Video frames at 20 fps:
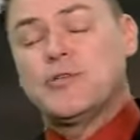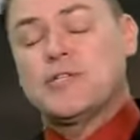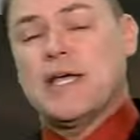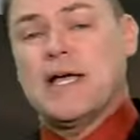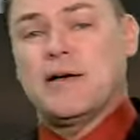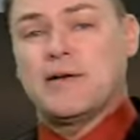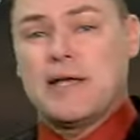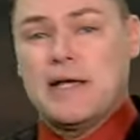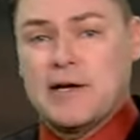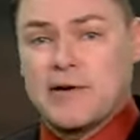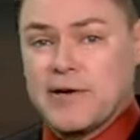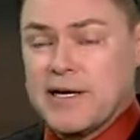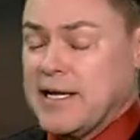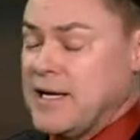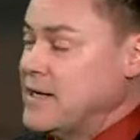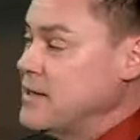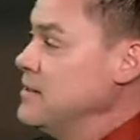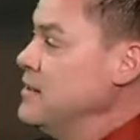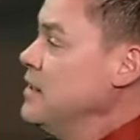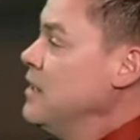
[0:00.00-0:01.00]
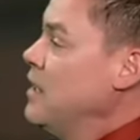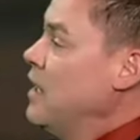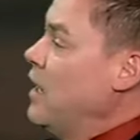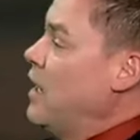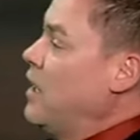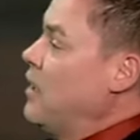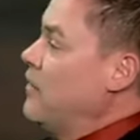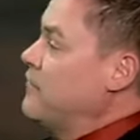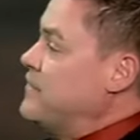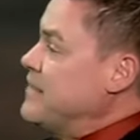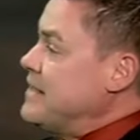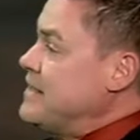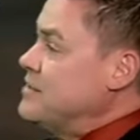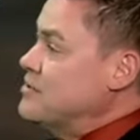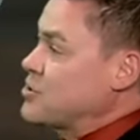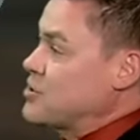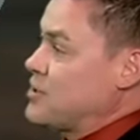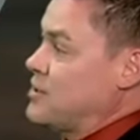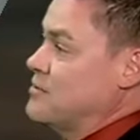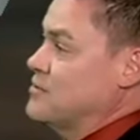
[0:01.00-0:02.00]
Town area of
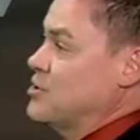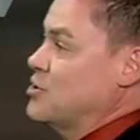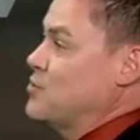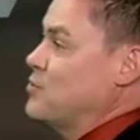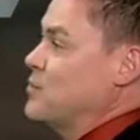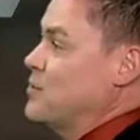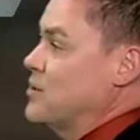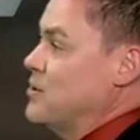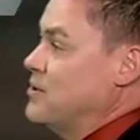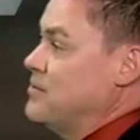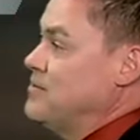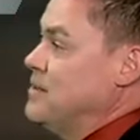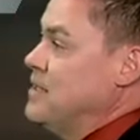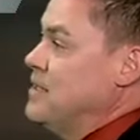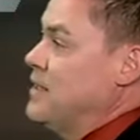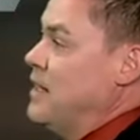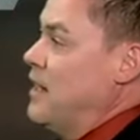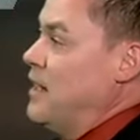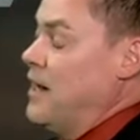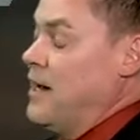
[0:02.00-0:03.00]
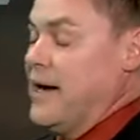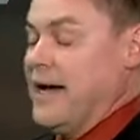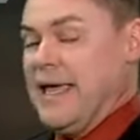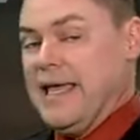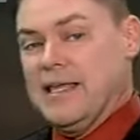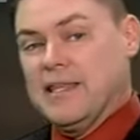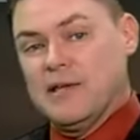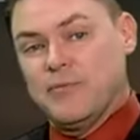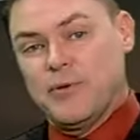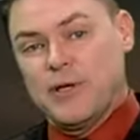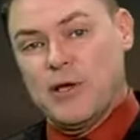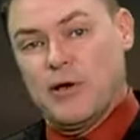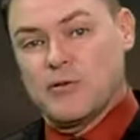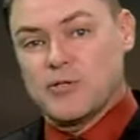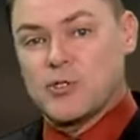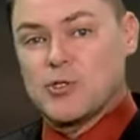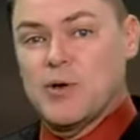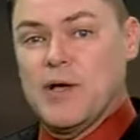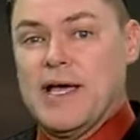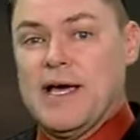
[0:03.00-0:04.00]
East Huntsville. Uh, and then we
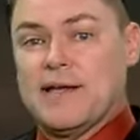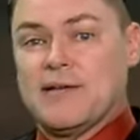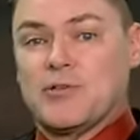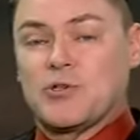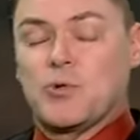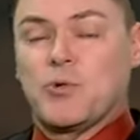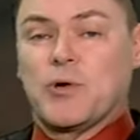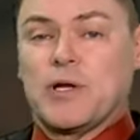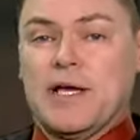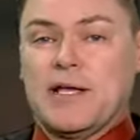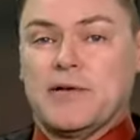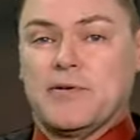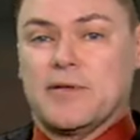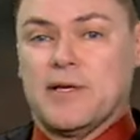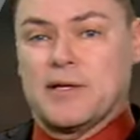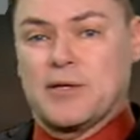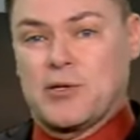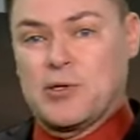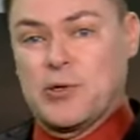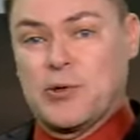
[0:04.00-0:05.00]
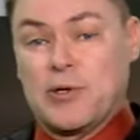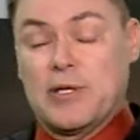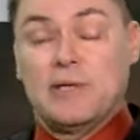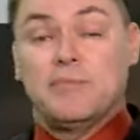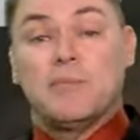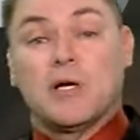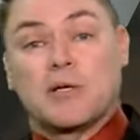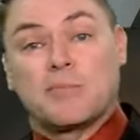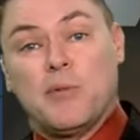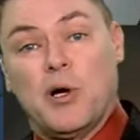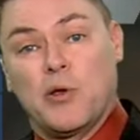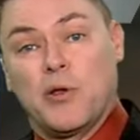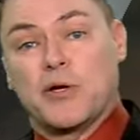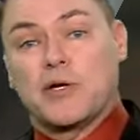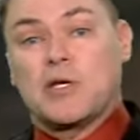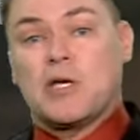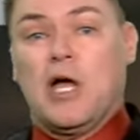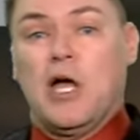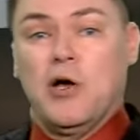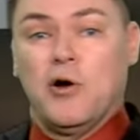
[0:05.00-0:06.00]
also had a tornado tornado that occurred in
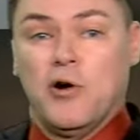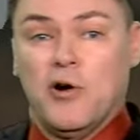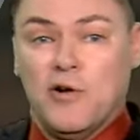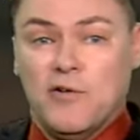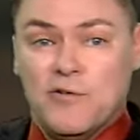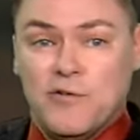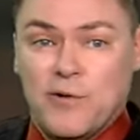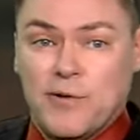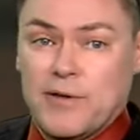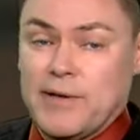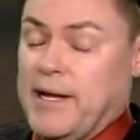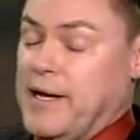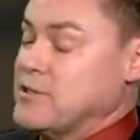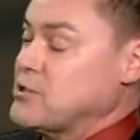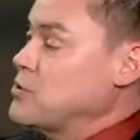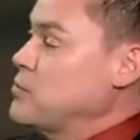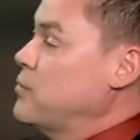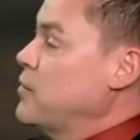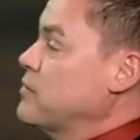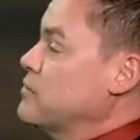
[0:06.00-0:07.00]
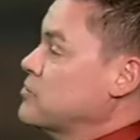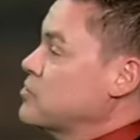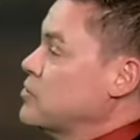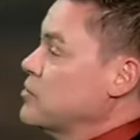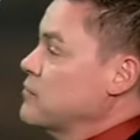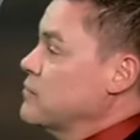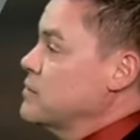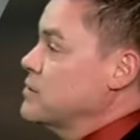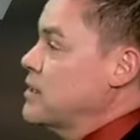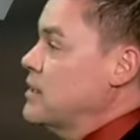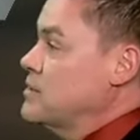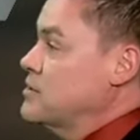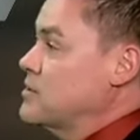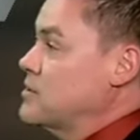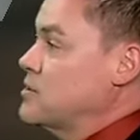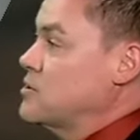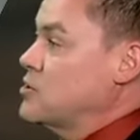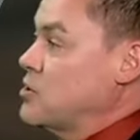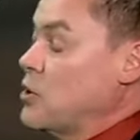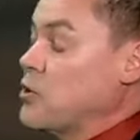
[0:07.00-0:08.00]
McMullen Cove. Well, the National Weather Service has
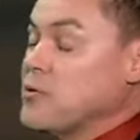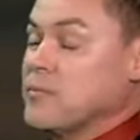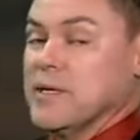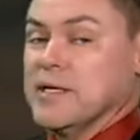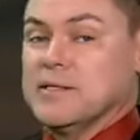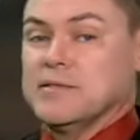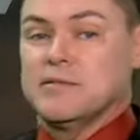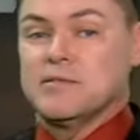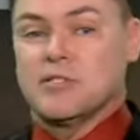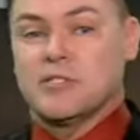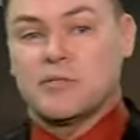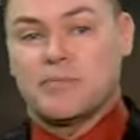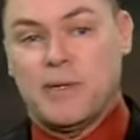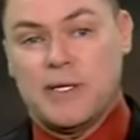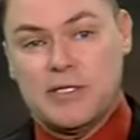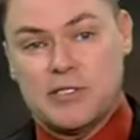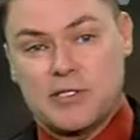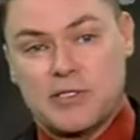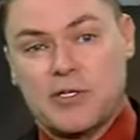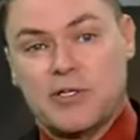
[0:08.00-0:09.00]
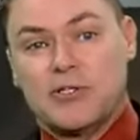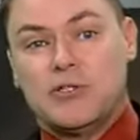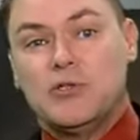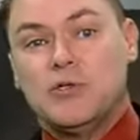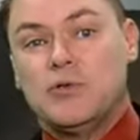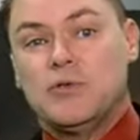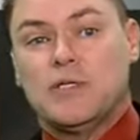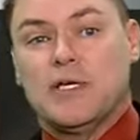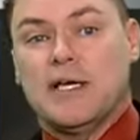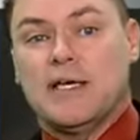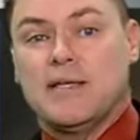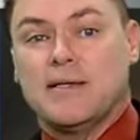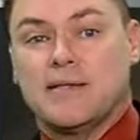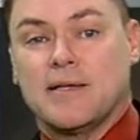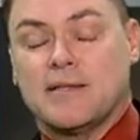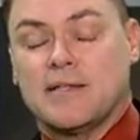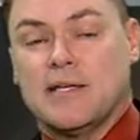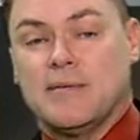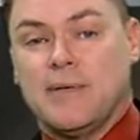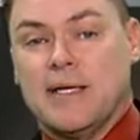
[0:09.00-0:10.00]
determined, just based on new data
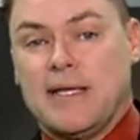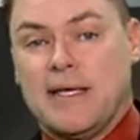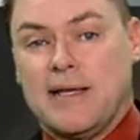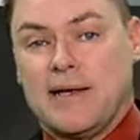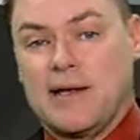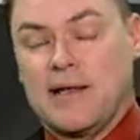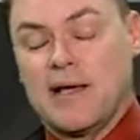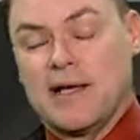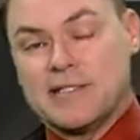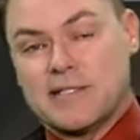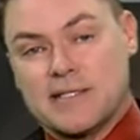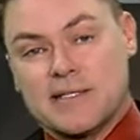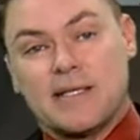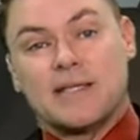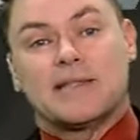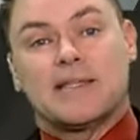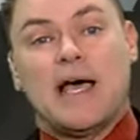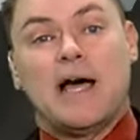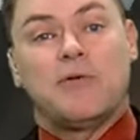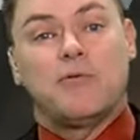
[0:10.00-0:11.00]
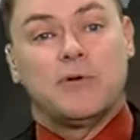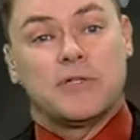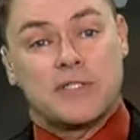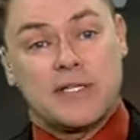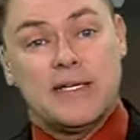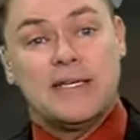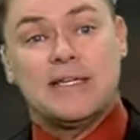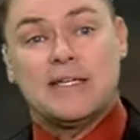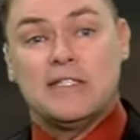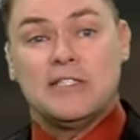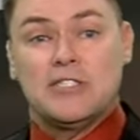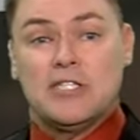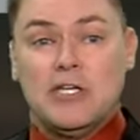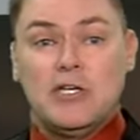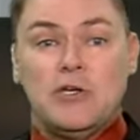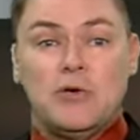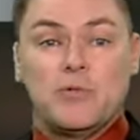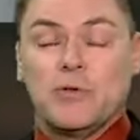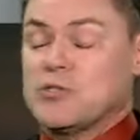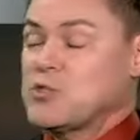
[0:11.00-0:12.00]
that they've been analyzing, that that was a
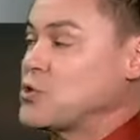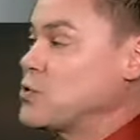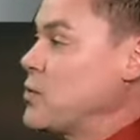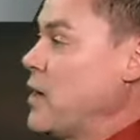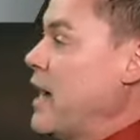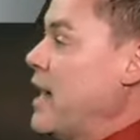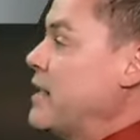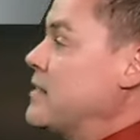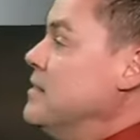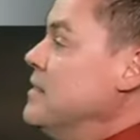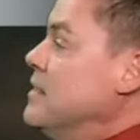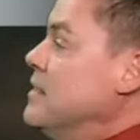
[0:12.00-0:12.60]
continuous track.